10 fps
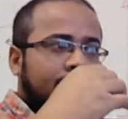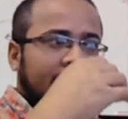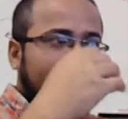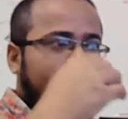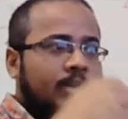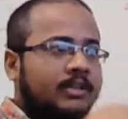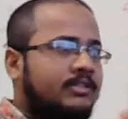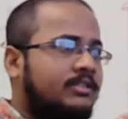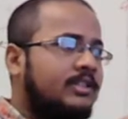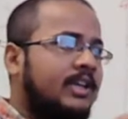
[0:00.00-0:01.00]

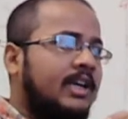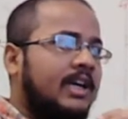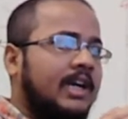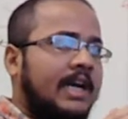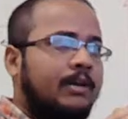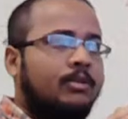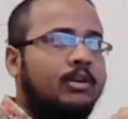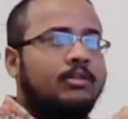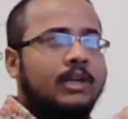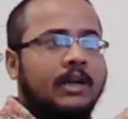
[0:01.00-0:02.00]
calculus,
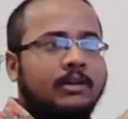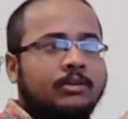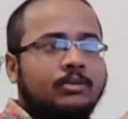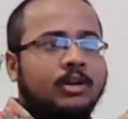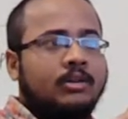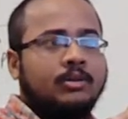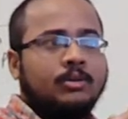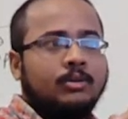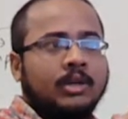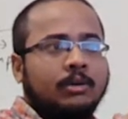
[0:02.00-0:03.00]
and you do not
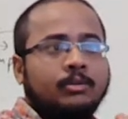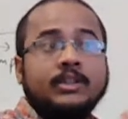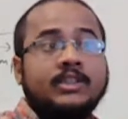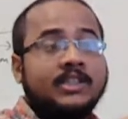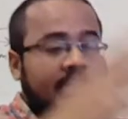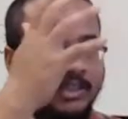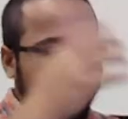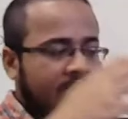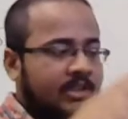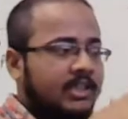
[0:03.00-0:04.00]
know how to
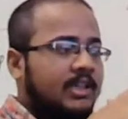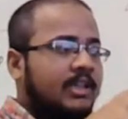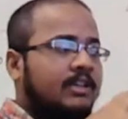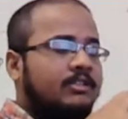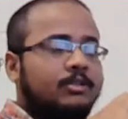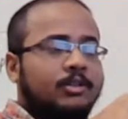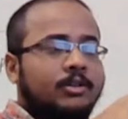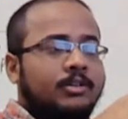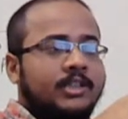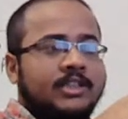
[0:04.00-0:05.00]
integrate, so
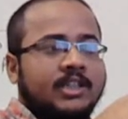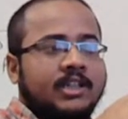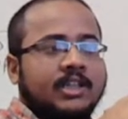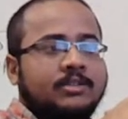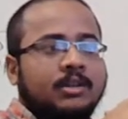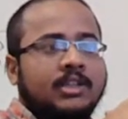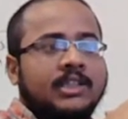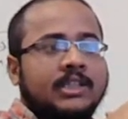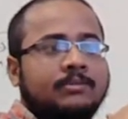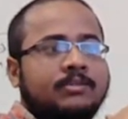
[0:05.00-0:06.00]
your teacher actually
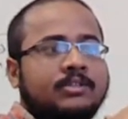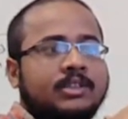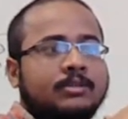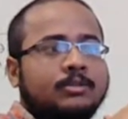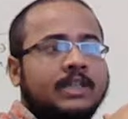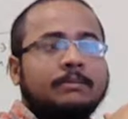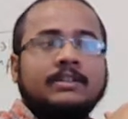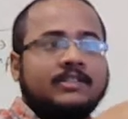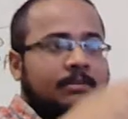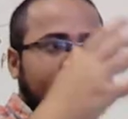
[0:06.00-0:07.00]
gives you some
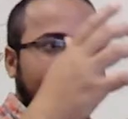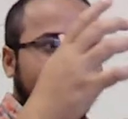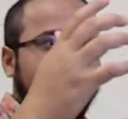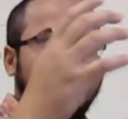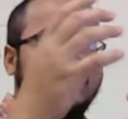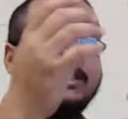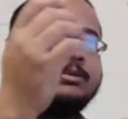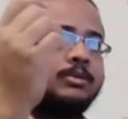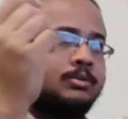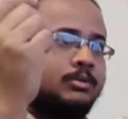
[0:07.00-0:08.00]
examples that
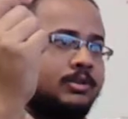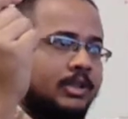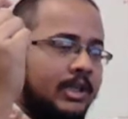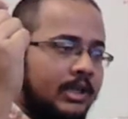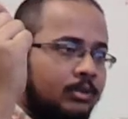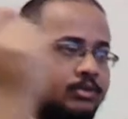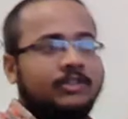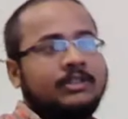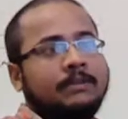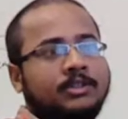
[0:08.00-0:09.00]
you should do
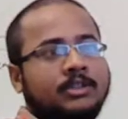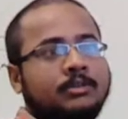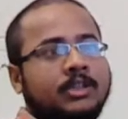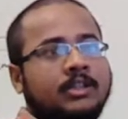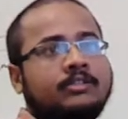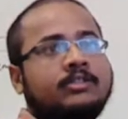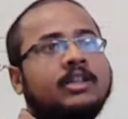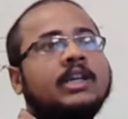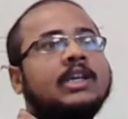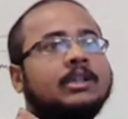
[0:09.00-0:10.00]
these substitutions,
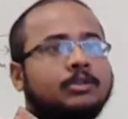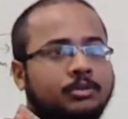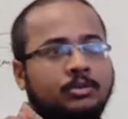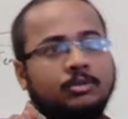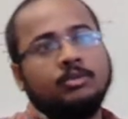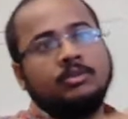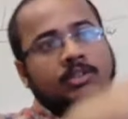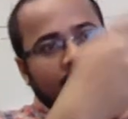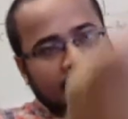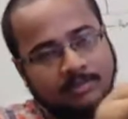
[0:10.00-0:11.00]
you should do
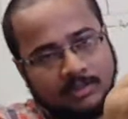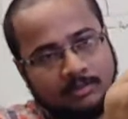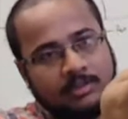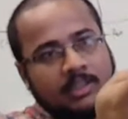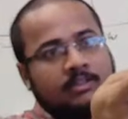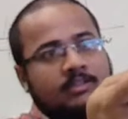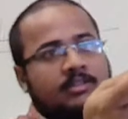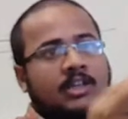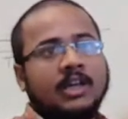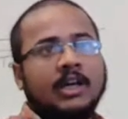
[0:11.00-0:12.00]
these substitutions,
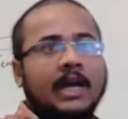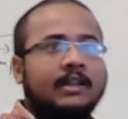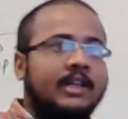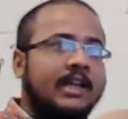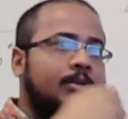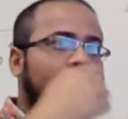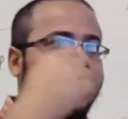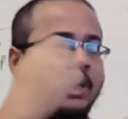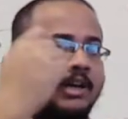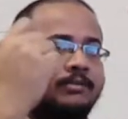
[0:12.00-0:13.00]
and then you
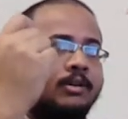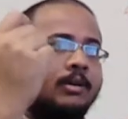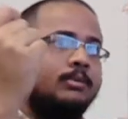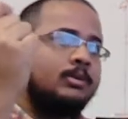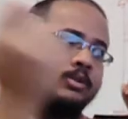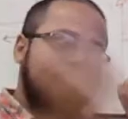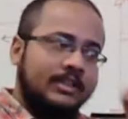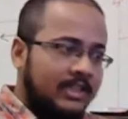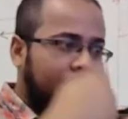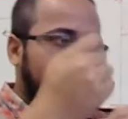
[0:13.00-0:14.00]
learn from those
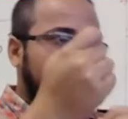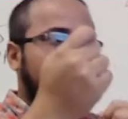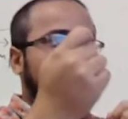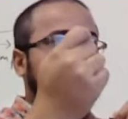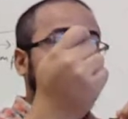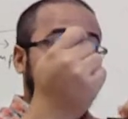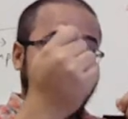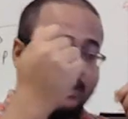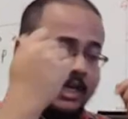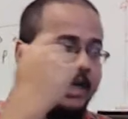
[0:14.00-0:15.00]
examples that
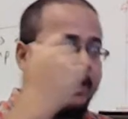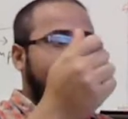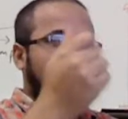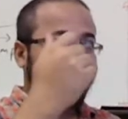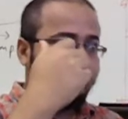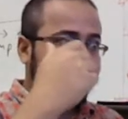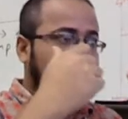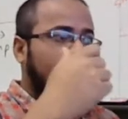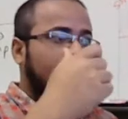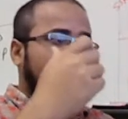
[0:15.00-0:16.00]
I have to
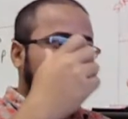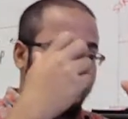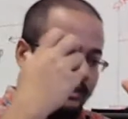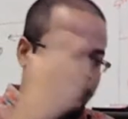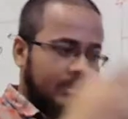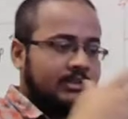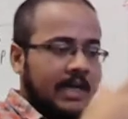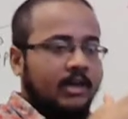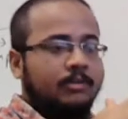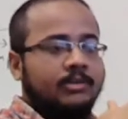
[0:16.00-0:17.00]
do this
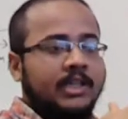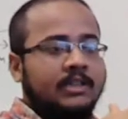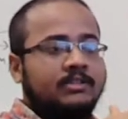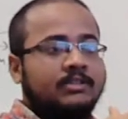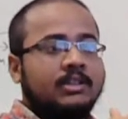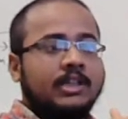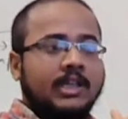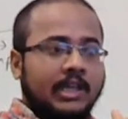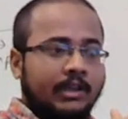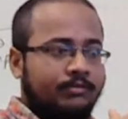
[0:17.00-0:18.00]
kind of things
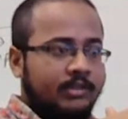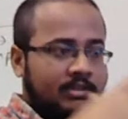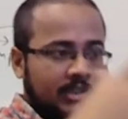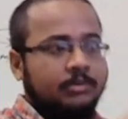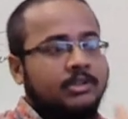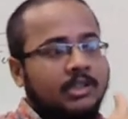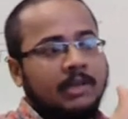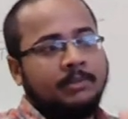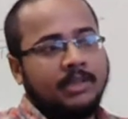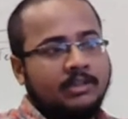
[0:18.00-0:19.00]
if this situation
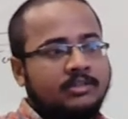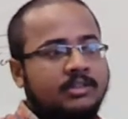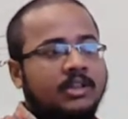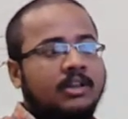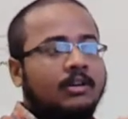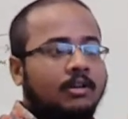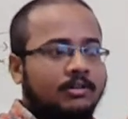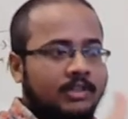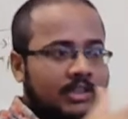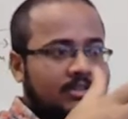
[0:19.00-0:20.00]
appears, or
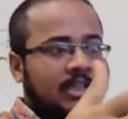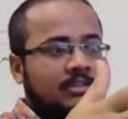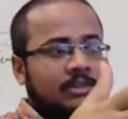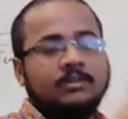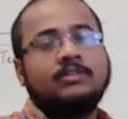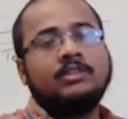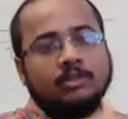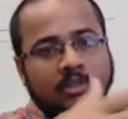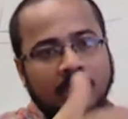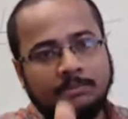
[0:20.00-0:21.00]
these things if this
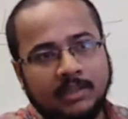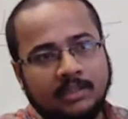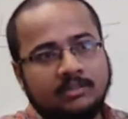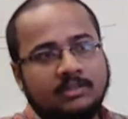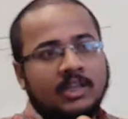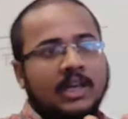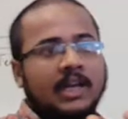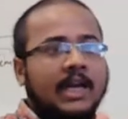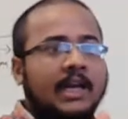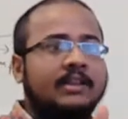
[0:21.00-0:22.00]
situation appears,
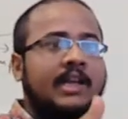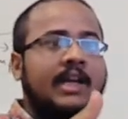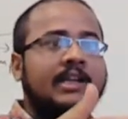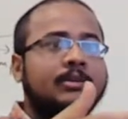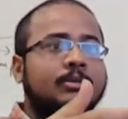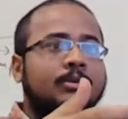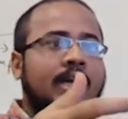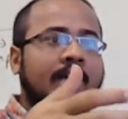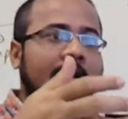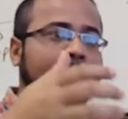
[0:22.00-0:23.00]
and then you
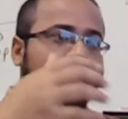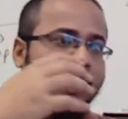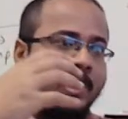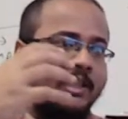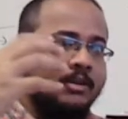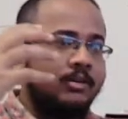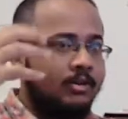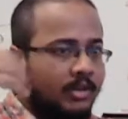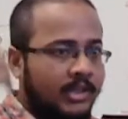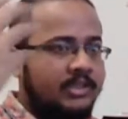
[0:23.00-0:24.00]
can apply your
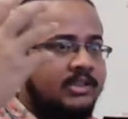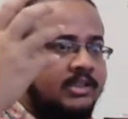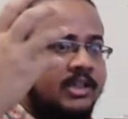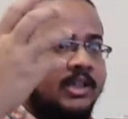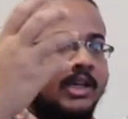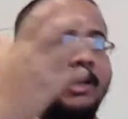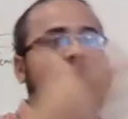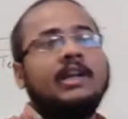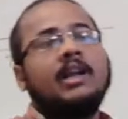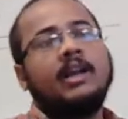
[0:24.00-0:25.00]
knowledge in
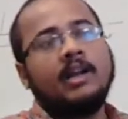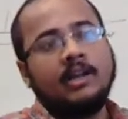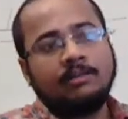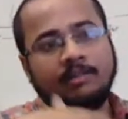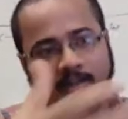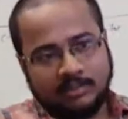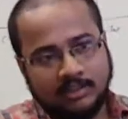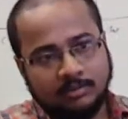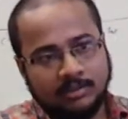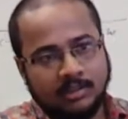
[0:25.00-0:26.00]
a different
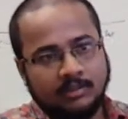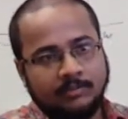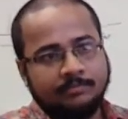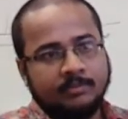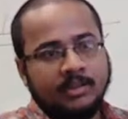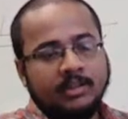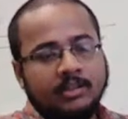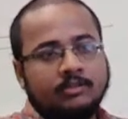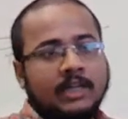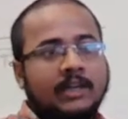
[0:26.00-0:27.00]
situation.
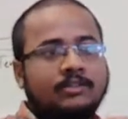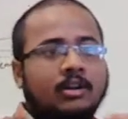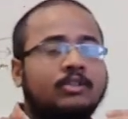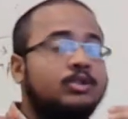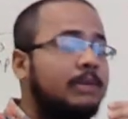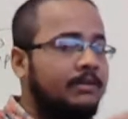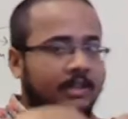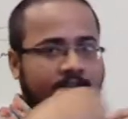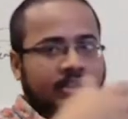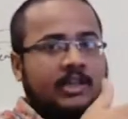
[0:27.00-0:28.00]
That is called
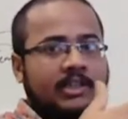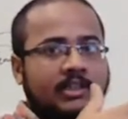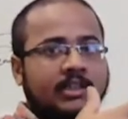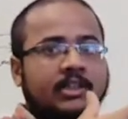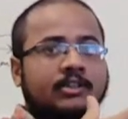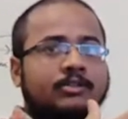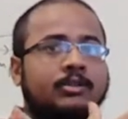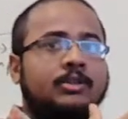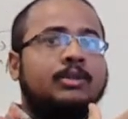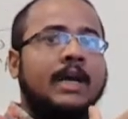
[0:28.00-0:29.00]
supervised learning. So
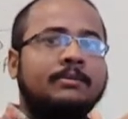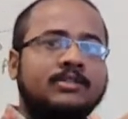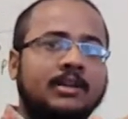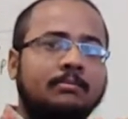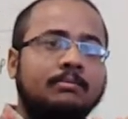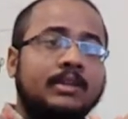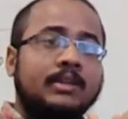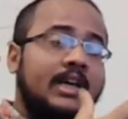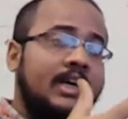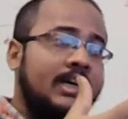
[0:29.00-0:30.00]
you have some
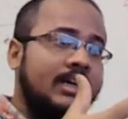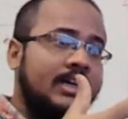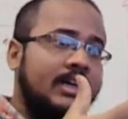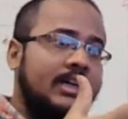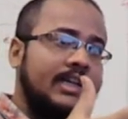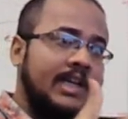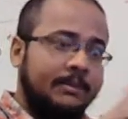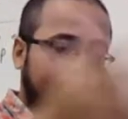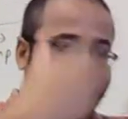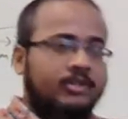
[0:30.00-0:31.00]

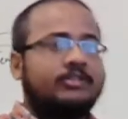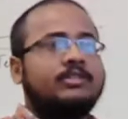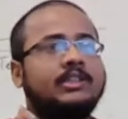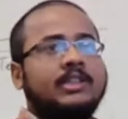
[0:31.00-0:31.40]
inputs